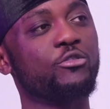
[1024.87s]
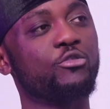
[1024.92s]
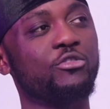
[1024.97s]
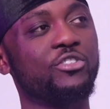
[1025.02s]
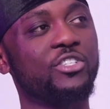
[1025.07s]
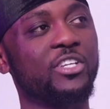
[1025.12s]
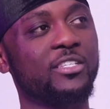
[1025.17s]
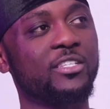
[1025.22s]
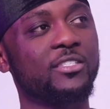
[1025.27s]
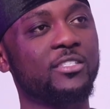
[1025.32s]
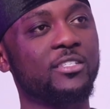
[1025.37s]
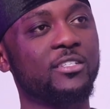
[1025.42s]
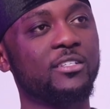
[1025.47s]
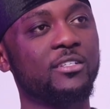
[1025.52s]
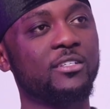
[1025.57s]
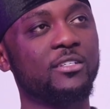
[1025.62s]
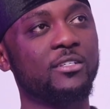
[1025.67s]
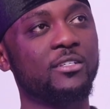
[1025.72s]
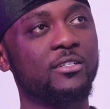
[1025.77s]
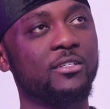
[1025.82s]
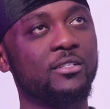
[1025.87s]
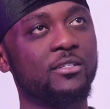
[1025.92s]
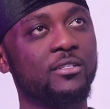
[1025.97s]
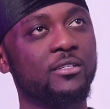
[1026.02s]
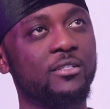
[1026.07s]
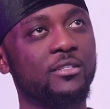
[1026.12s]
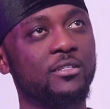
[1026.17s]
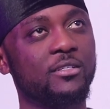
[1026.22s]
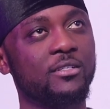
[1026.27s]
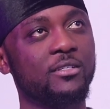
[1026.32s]
to just
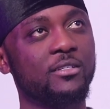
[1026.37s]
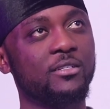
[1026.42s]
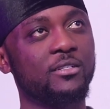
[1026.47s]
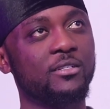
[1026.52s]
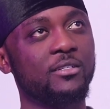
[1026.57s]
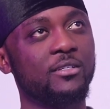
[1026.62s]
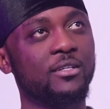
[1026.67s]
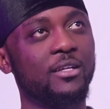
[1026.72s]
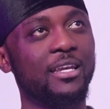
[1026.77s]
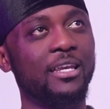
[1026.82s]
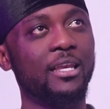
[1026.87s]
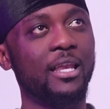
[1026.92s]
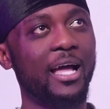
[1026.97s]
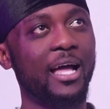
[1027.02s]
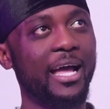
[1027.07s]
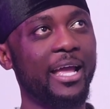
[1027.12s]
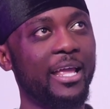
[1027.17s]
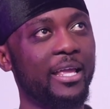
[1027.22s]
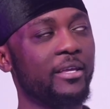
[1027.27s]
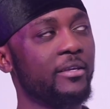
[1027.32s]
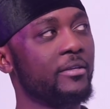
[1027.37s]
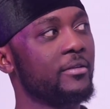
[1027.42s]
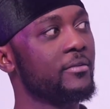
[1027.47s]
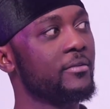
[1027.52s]
lie?